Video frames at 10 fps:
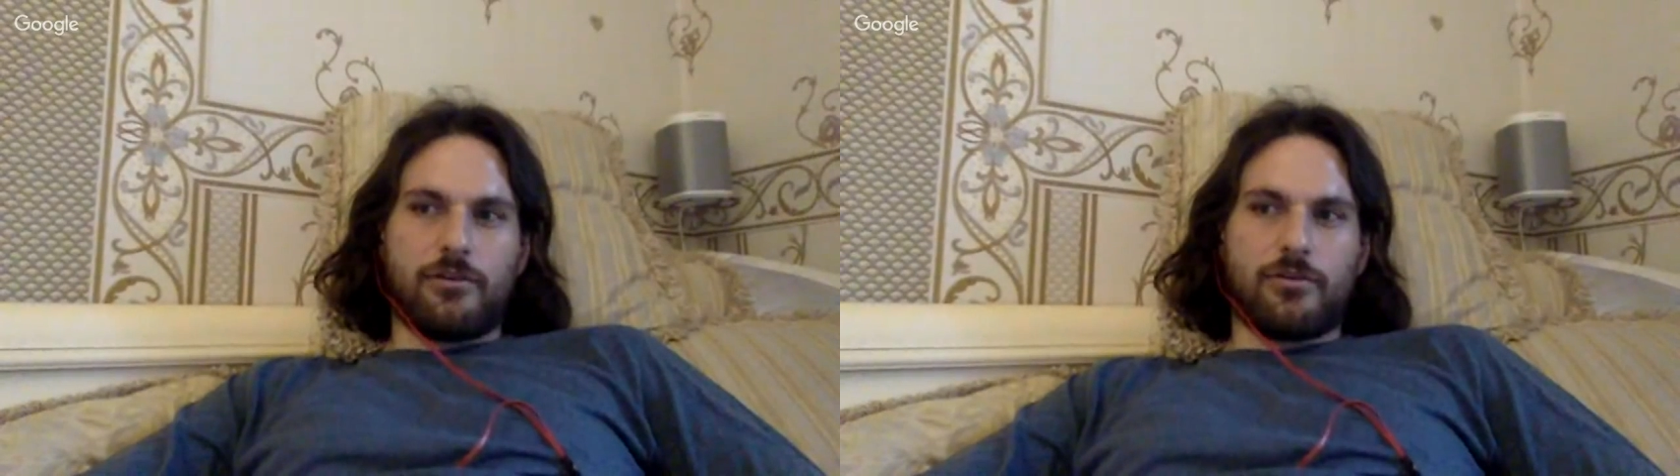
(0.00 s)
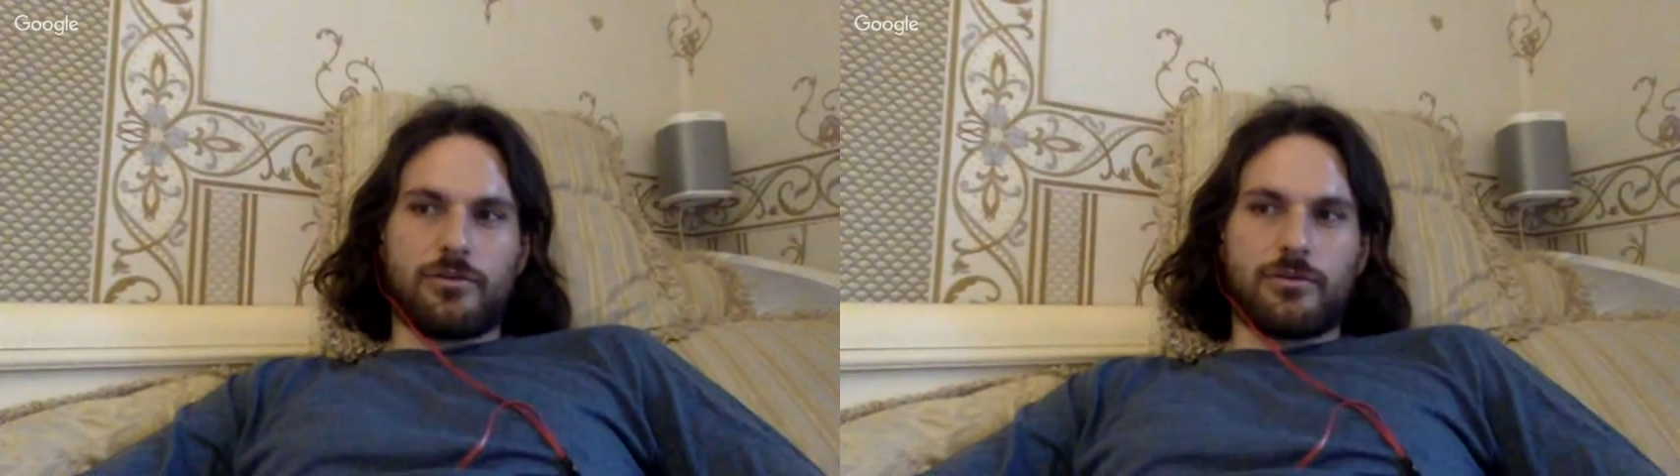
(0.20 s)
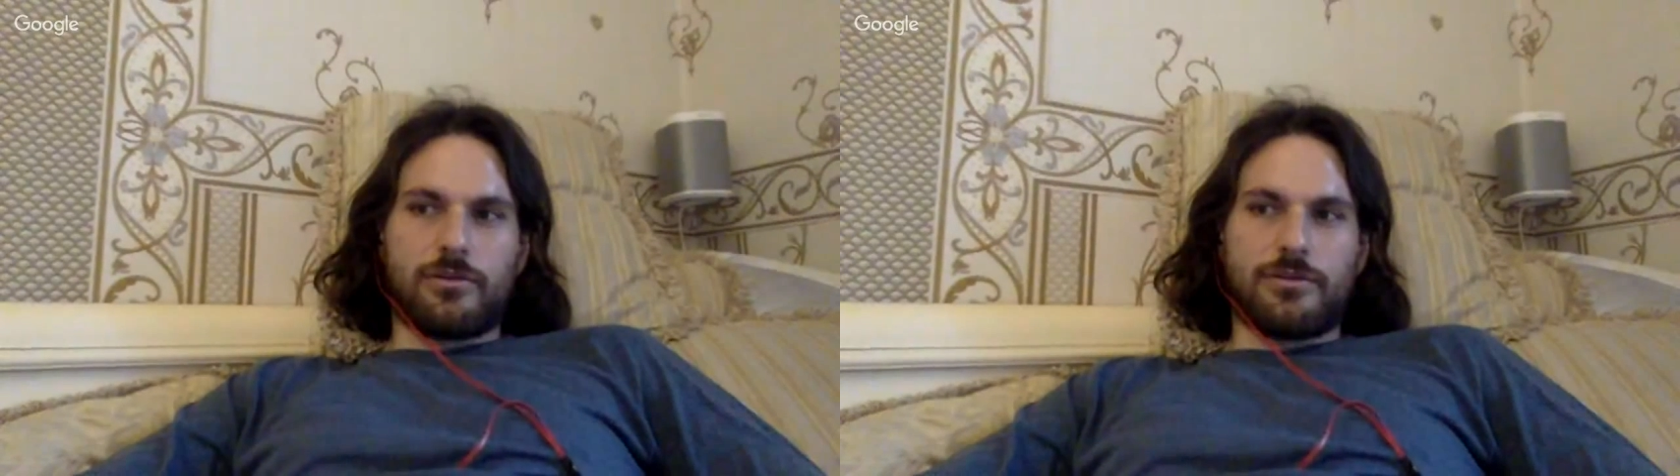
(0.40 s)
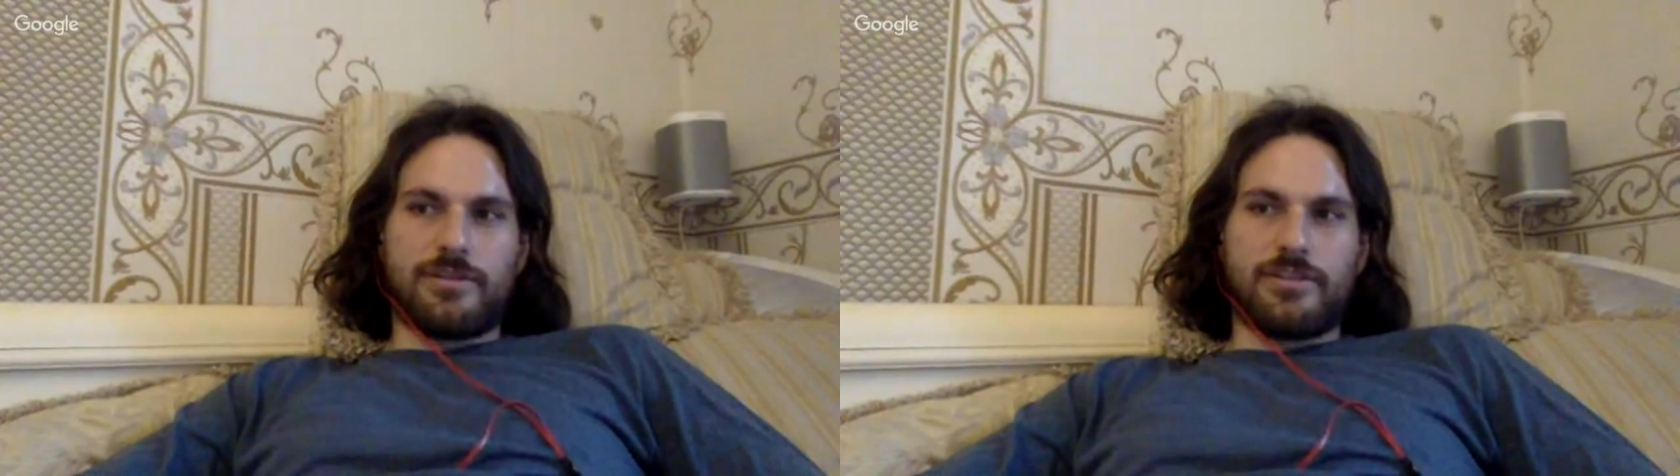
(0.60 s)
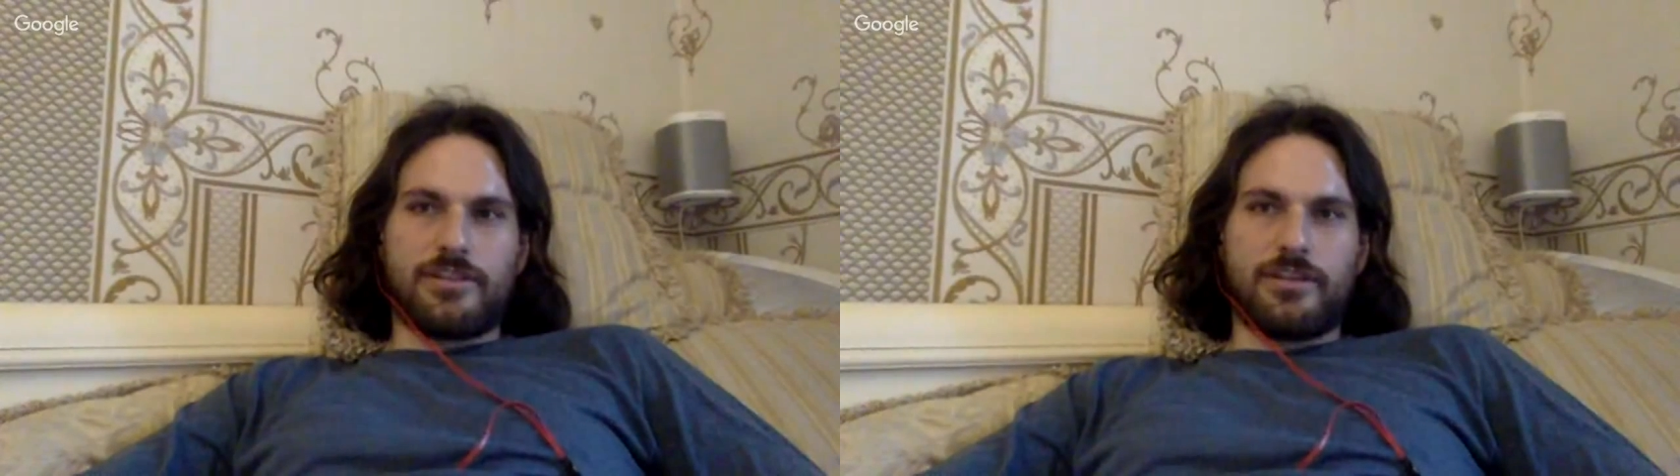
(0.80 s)
course where I was
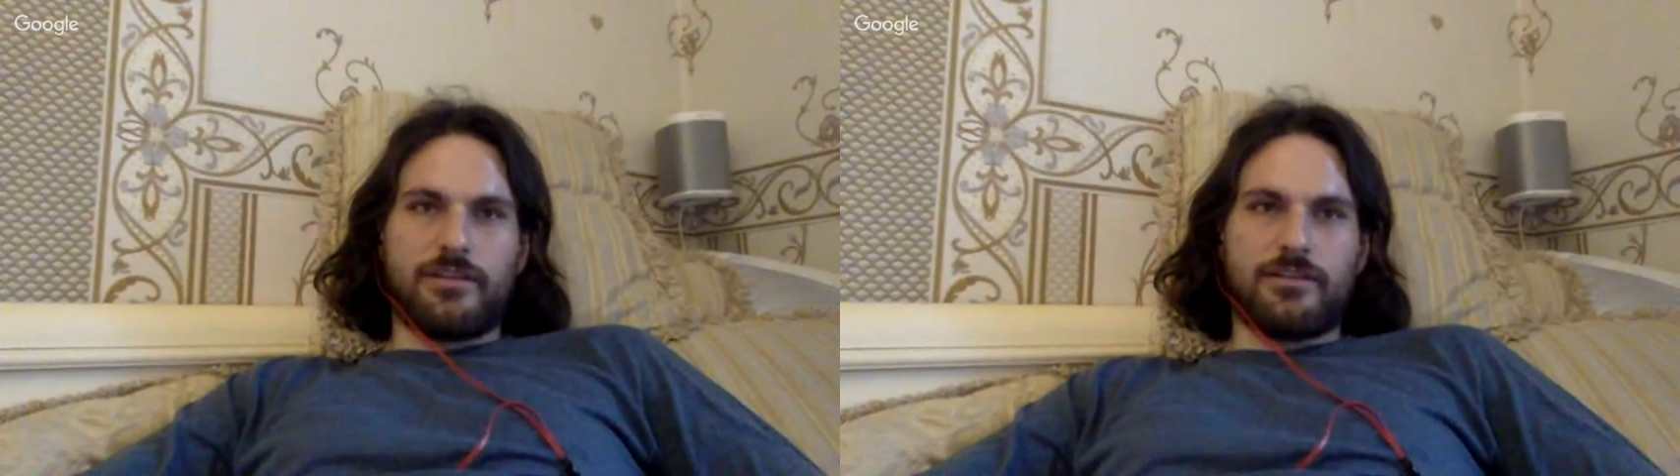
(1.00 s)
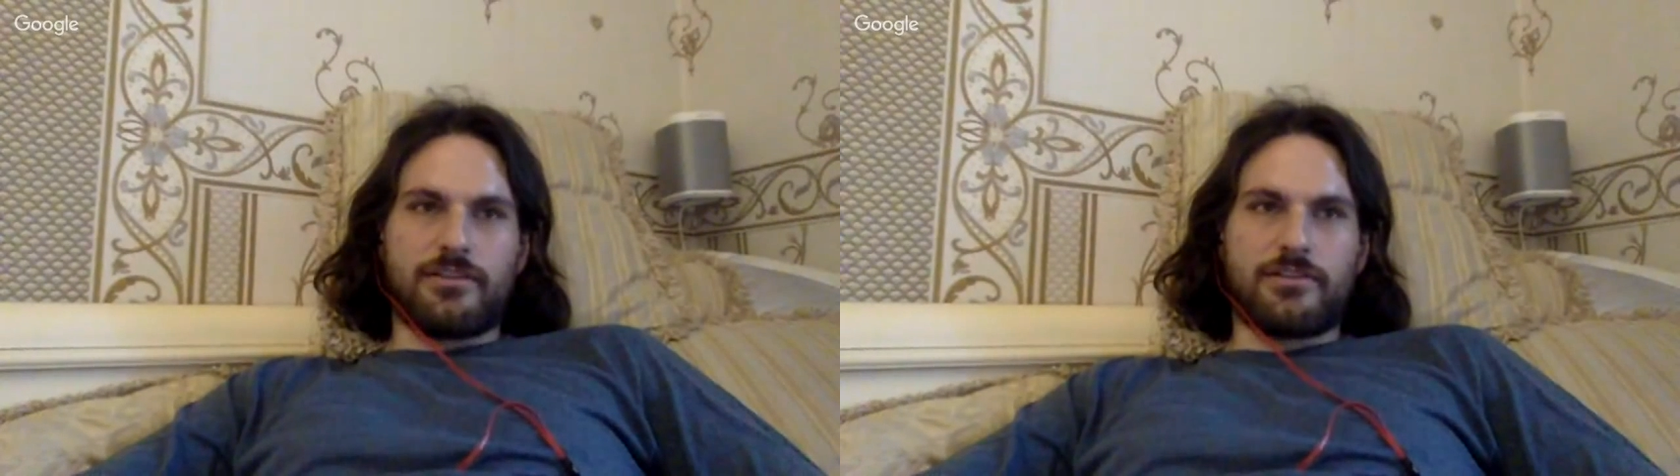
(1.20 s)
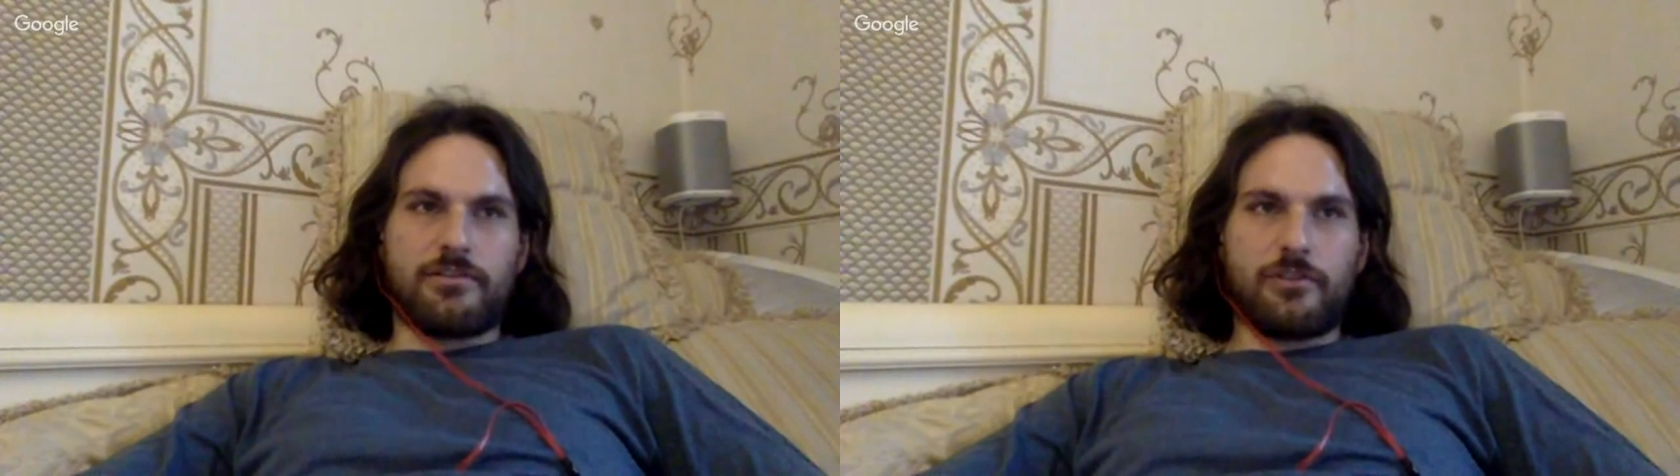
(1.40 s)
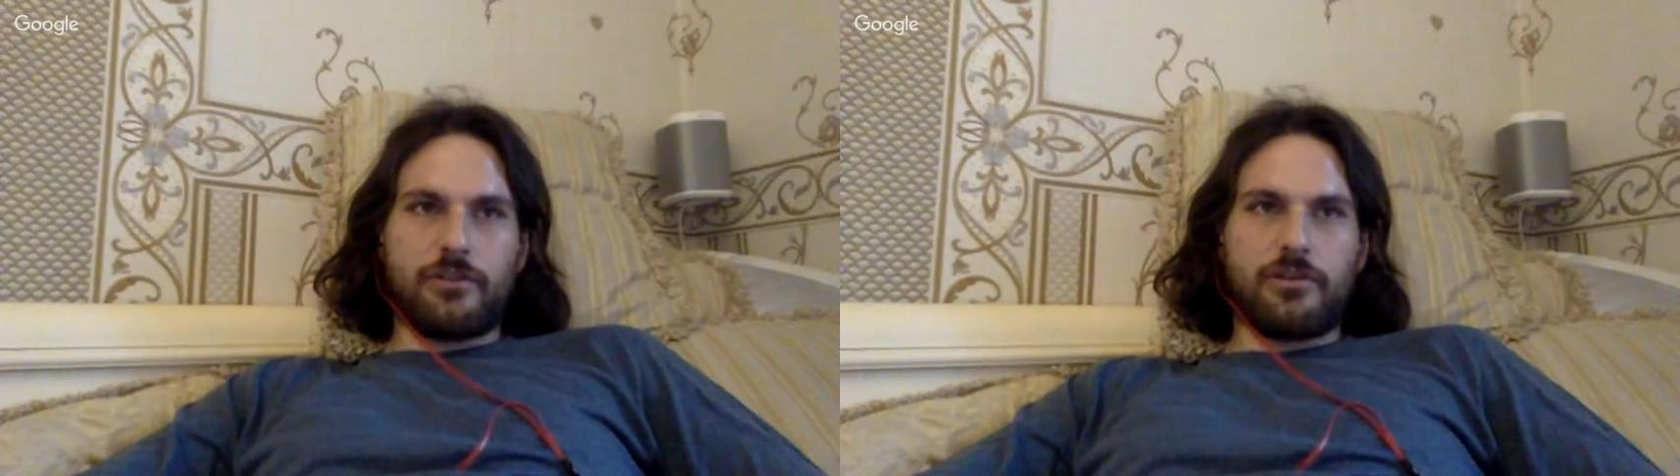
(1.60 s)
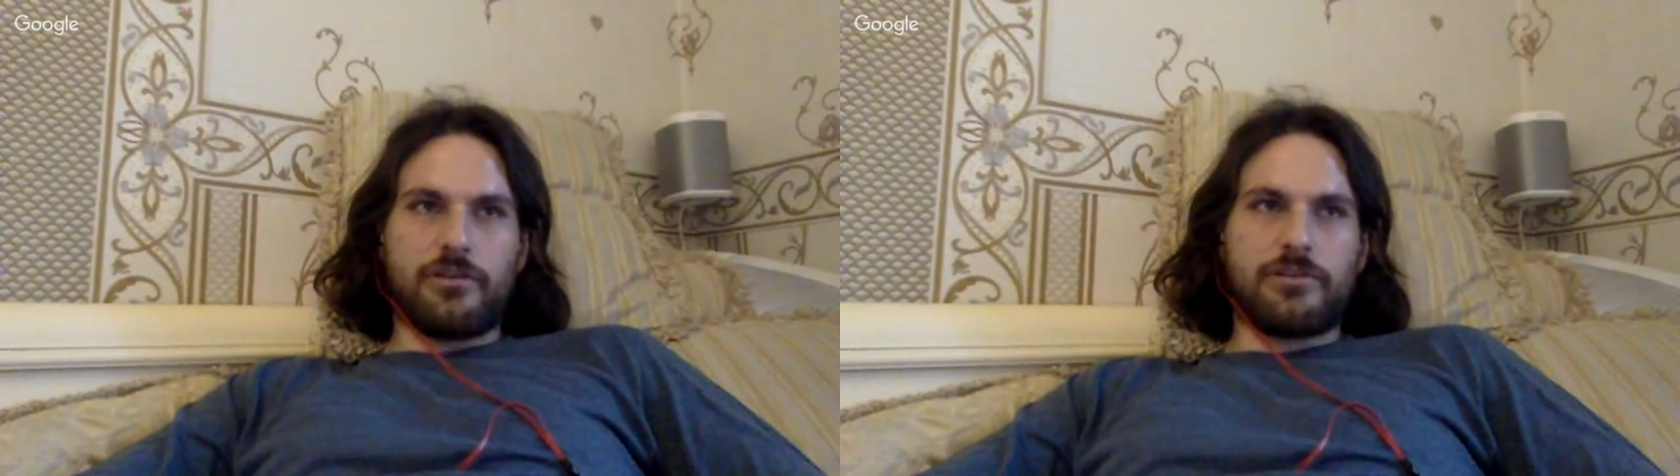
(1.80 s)
teaching English to
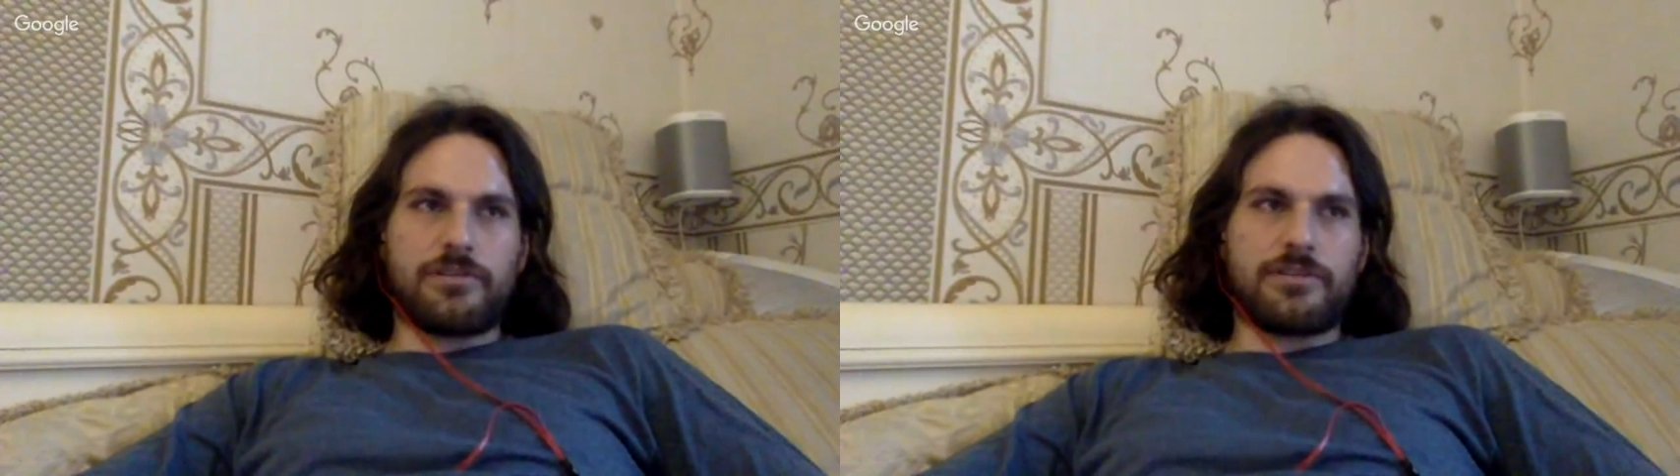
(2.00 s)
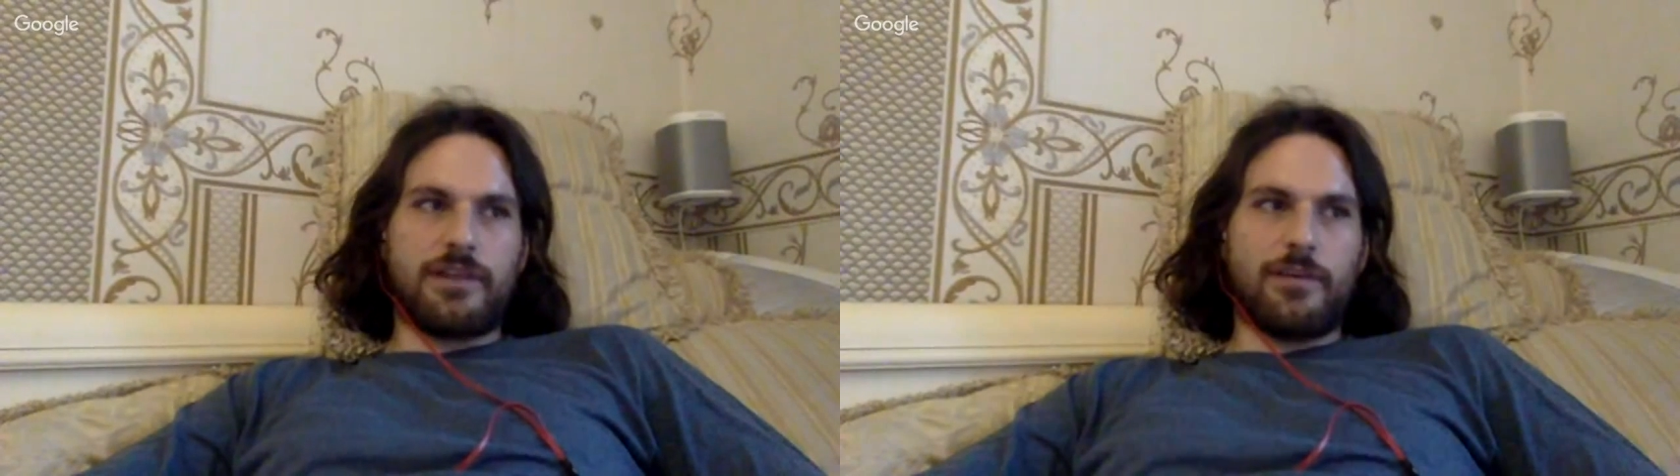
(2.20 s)
foreigners.